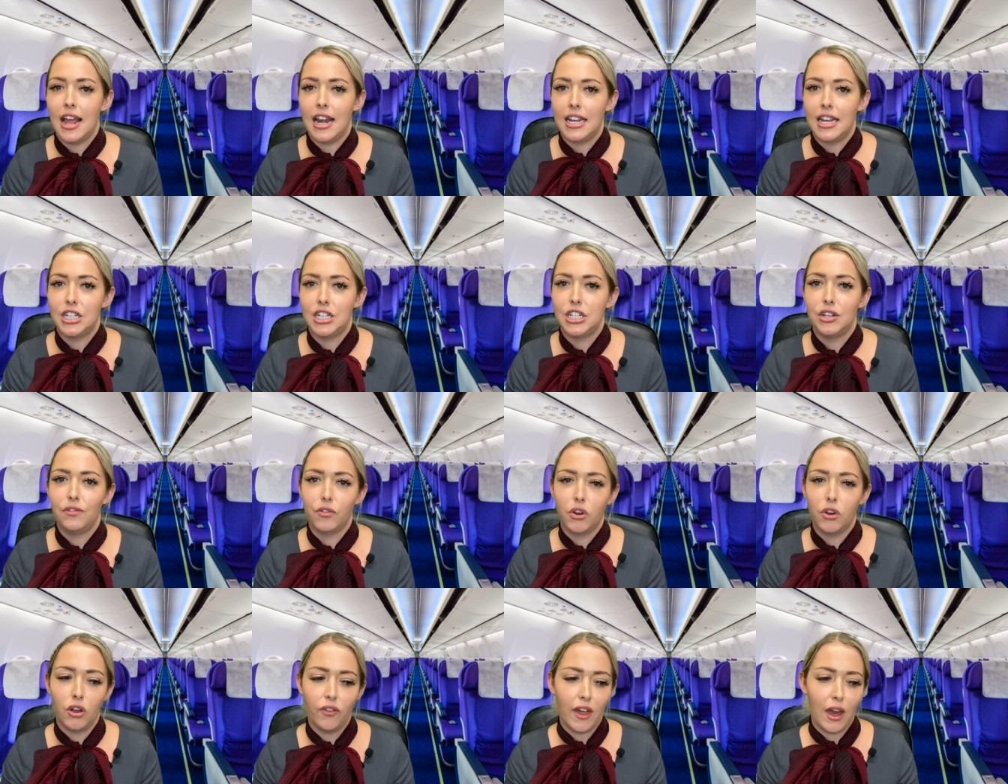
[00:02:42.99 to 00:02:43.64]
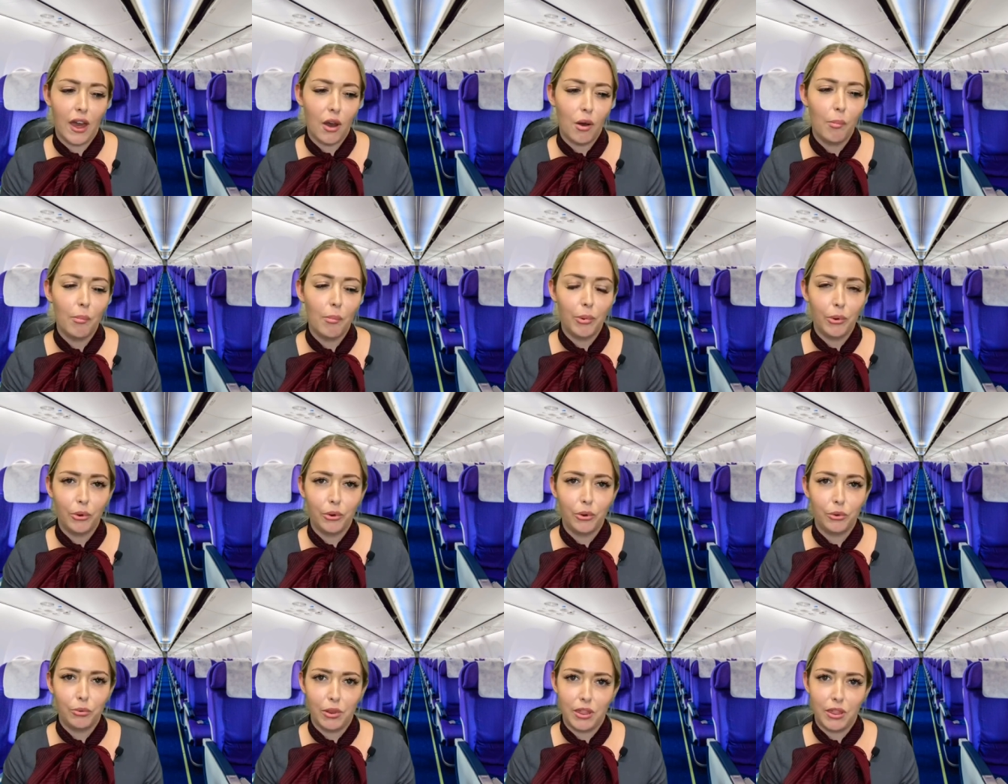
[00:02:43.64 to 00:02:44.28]
At least you've got that on
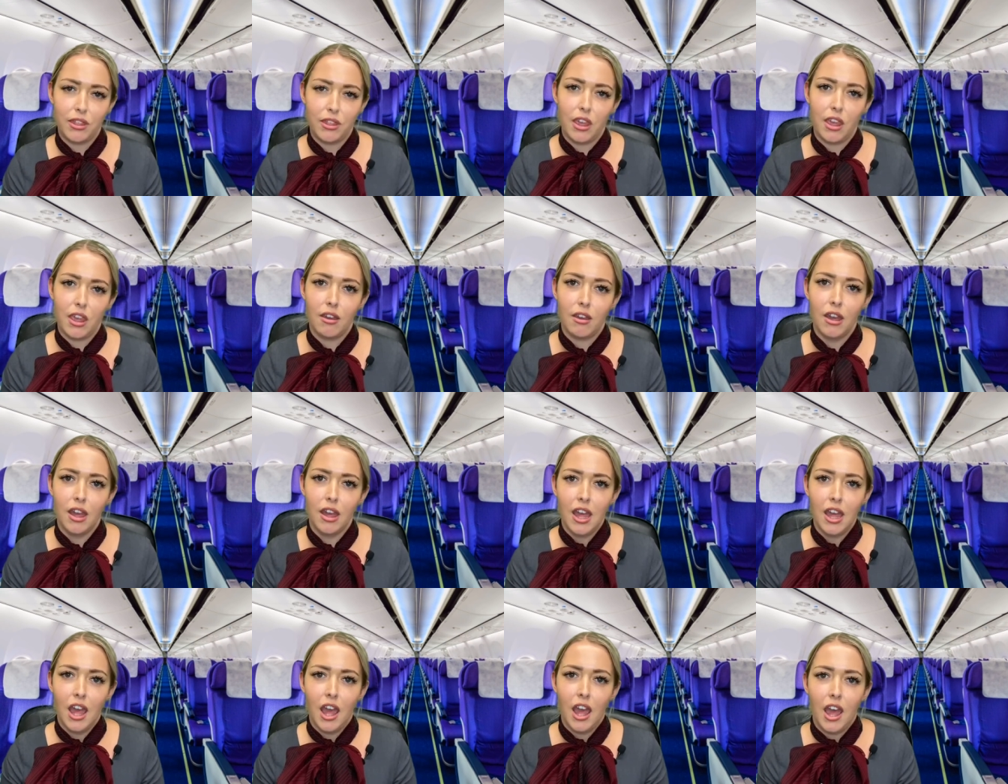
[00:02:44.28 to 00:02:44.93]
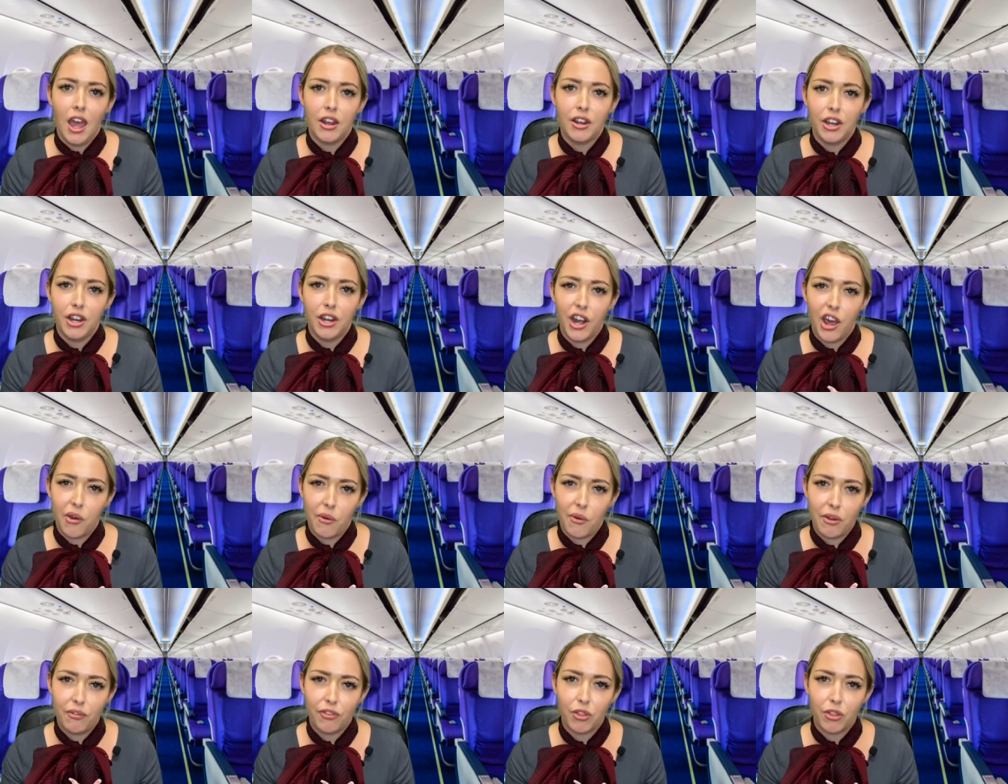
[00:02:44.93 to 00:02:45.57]
board with you, and you
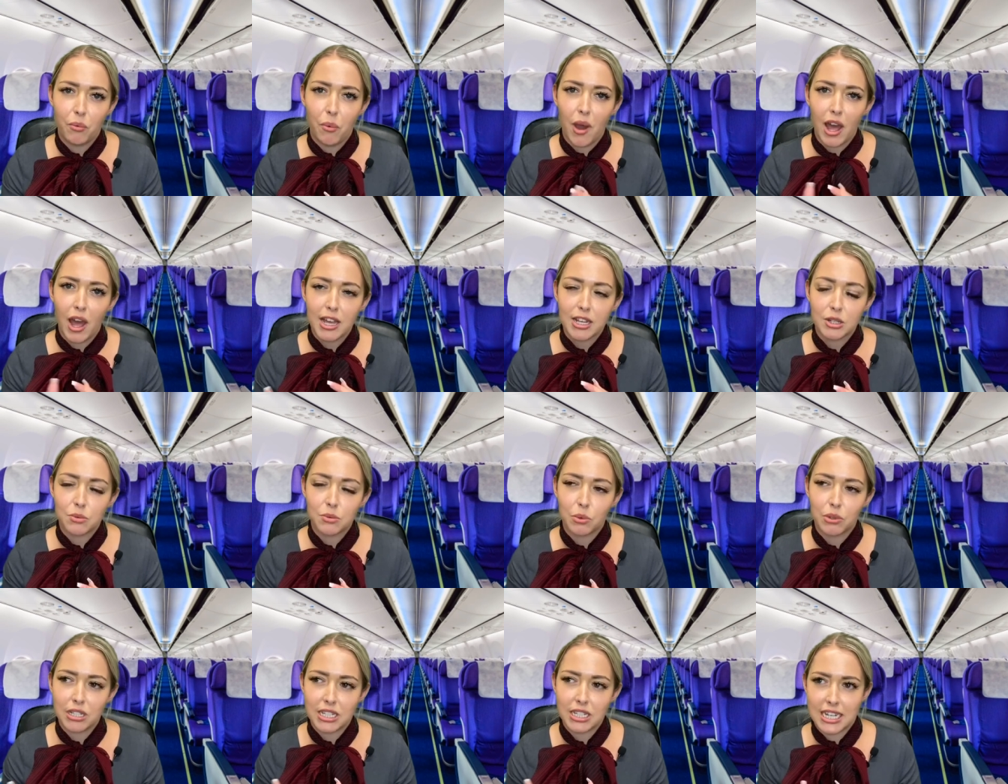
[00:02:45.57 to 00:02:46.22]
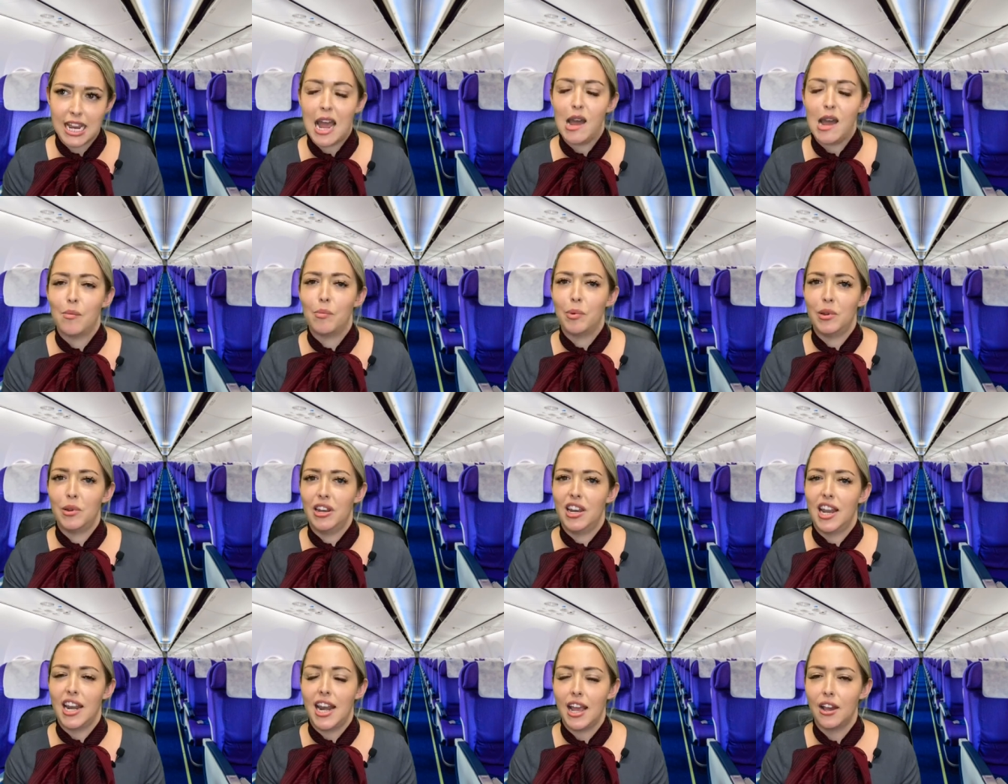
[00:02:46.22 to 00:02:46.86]
know if the worst was to
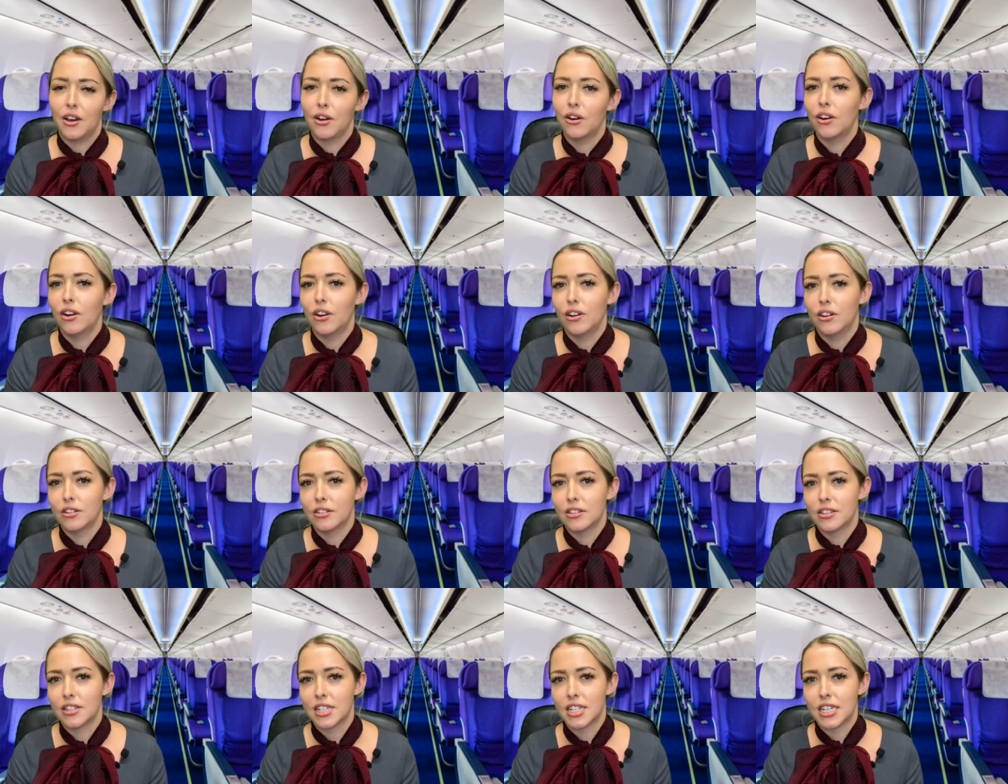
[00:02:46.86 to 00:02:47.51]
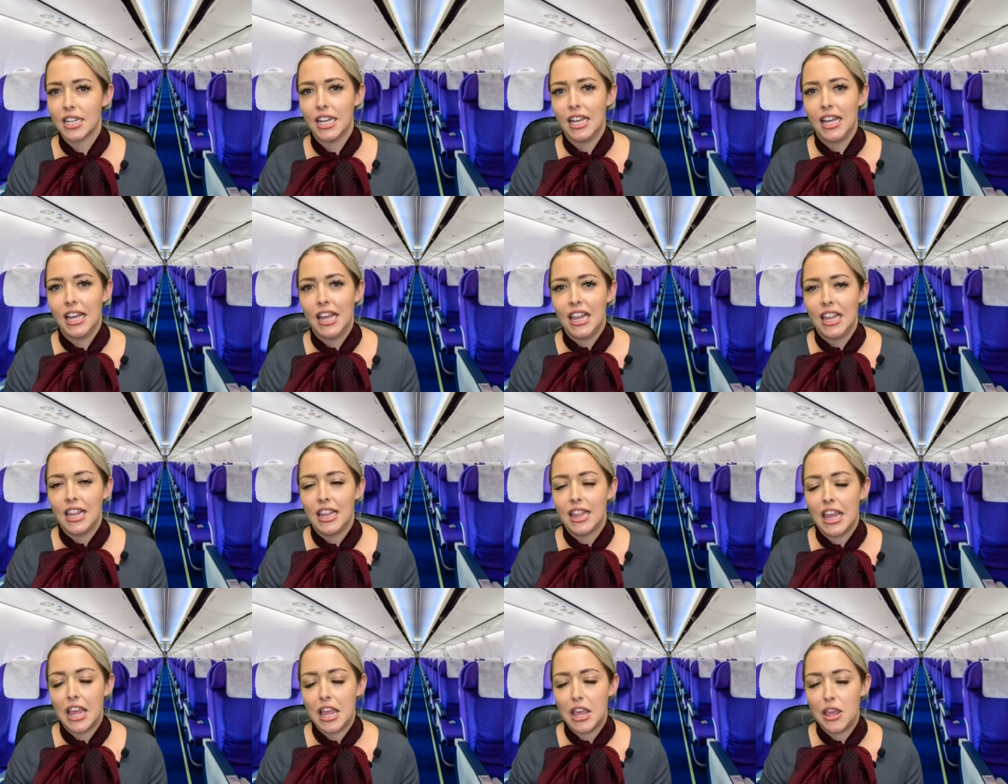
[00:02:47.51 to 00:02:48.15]
happen and it got lost,
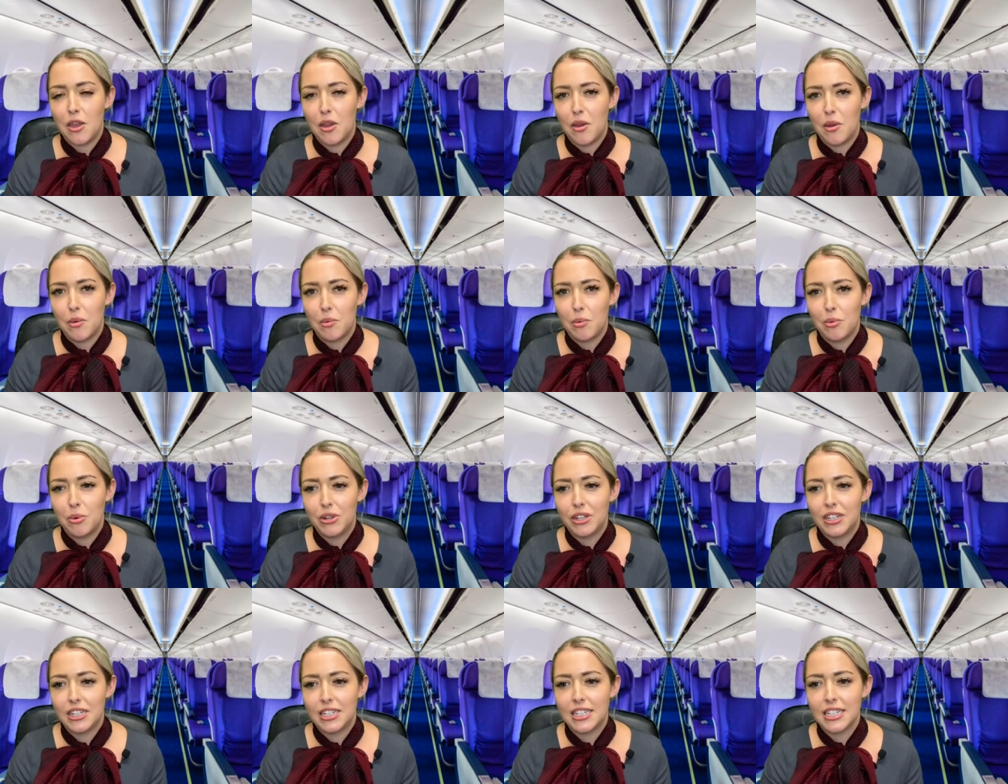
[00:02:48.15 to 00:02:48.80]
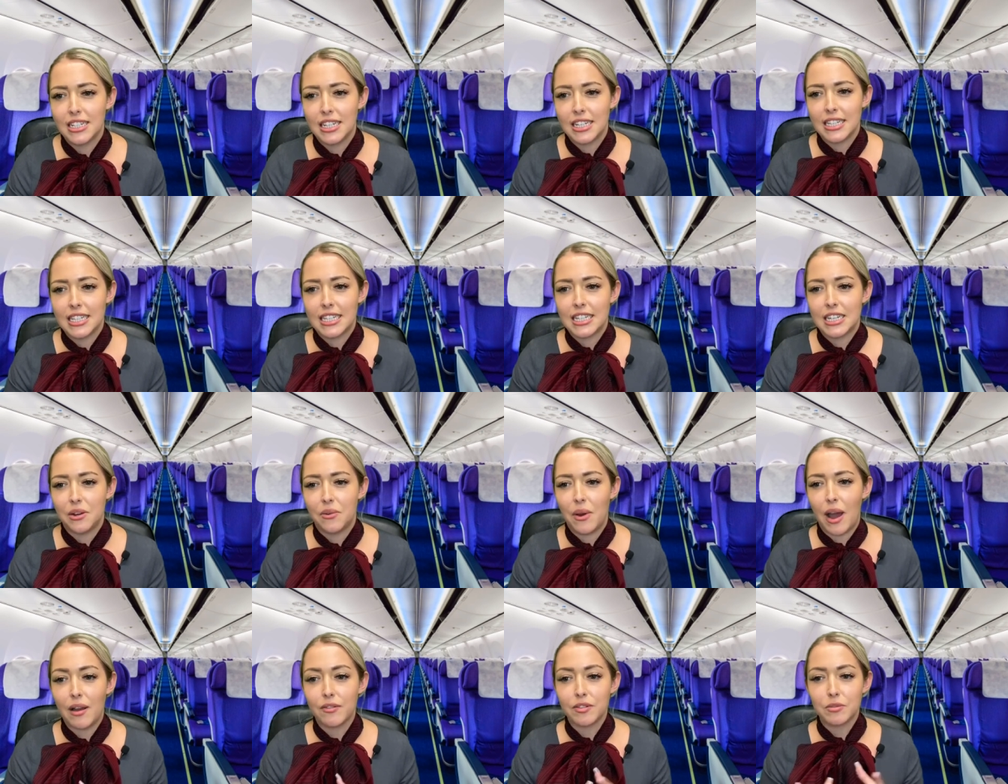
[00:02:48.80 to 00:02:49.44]
that you would
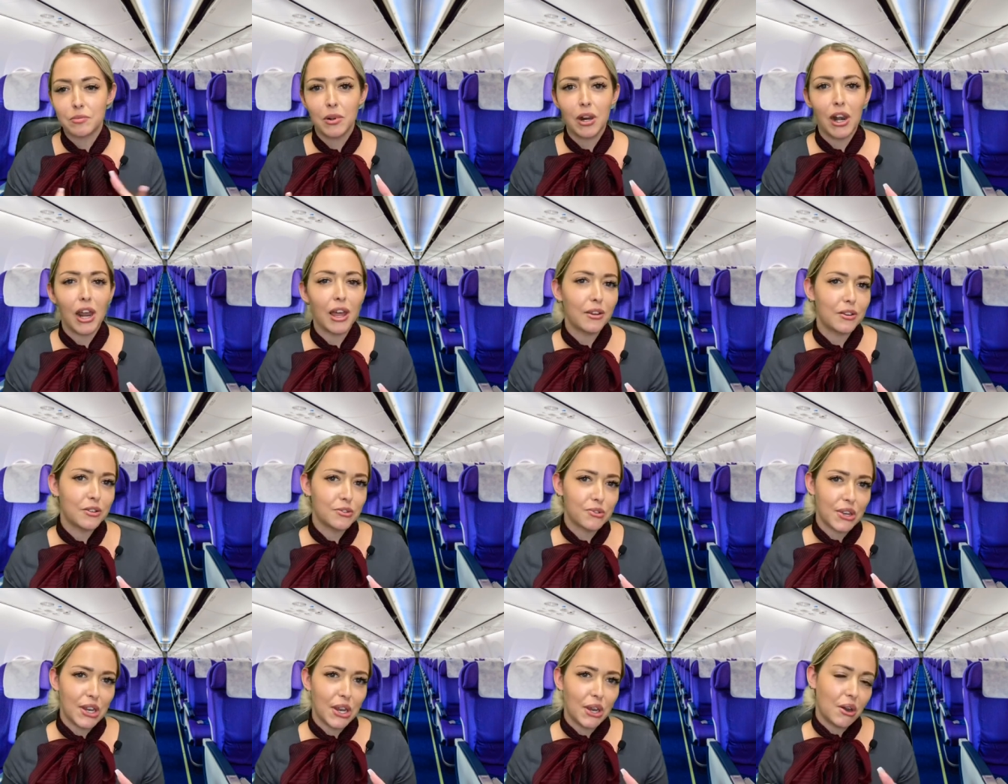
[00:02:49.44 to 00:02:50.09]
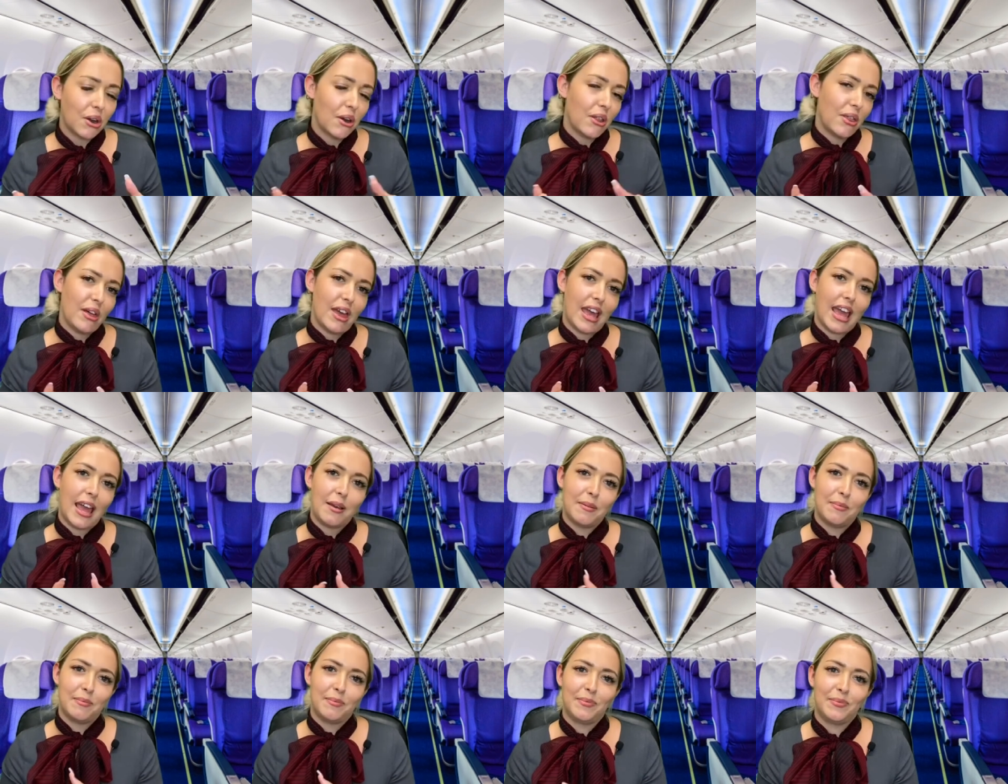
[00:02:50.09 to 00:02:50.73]
still have some clothes when you got
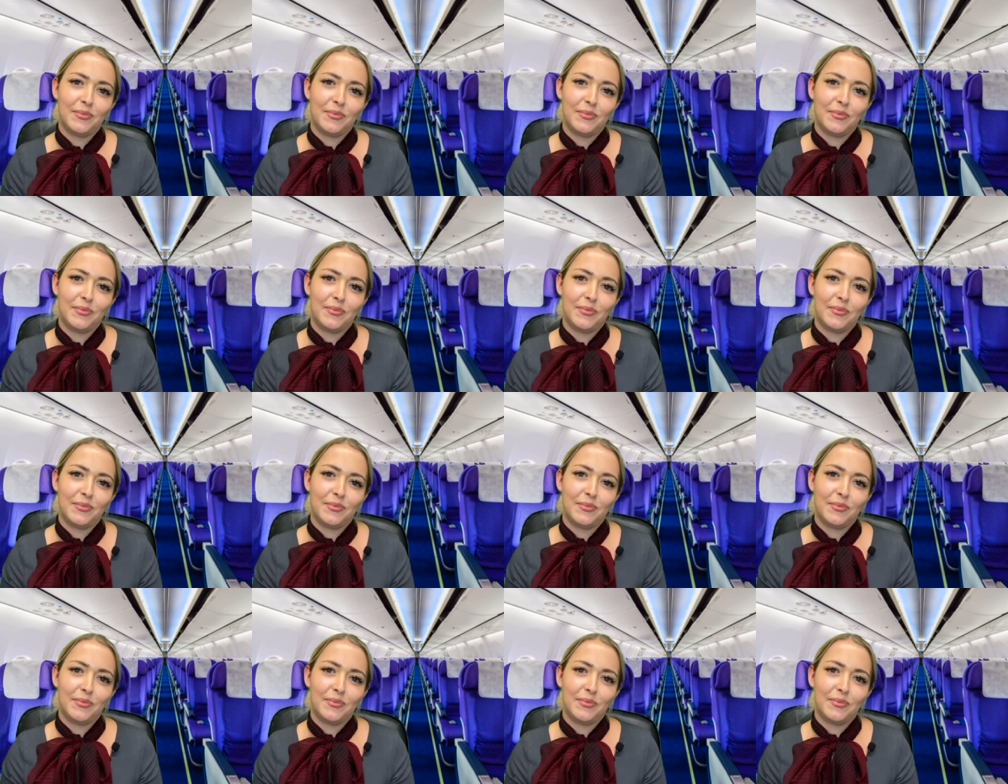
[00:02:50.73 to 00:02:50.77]
there.